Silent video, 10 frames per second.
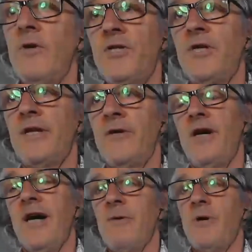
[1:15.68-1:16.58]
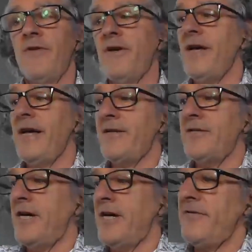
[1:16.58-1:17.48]
Richard, however,
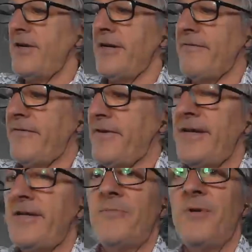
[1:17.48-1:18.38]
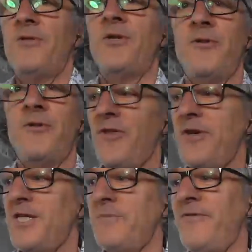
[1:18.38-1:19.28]
has another life. He's a musical
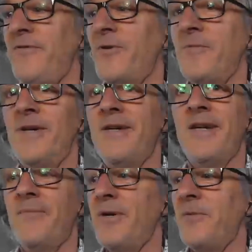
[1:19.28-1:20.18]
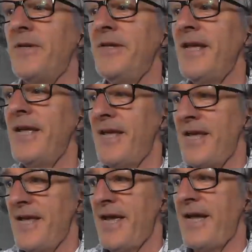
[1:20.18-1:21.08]
theatre performer in Melbourne,
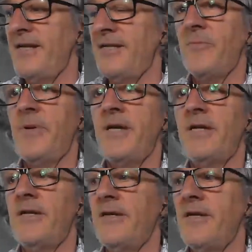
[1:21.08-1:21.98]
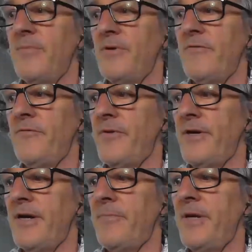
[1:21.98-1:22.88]
and he's appeared in a number
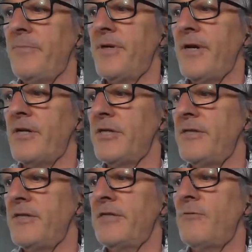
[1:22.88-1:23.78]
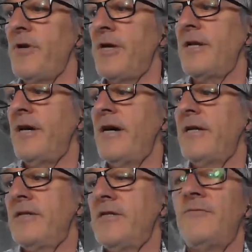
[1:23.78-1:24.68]
of big productions and is a regular
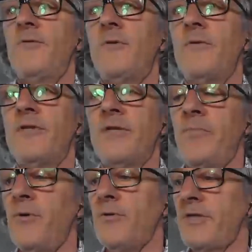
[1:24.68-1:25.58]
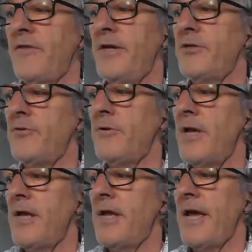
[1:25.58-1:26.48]
artist for St Paul's
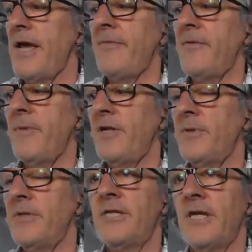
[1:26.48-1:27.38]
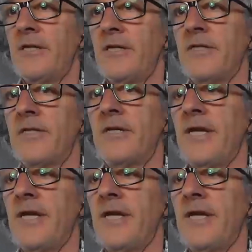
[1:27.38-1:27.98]
Cathedral and the Melbourne Singers.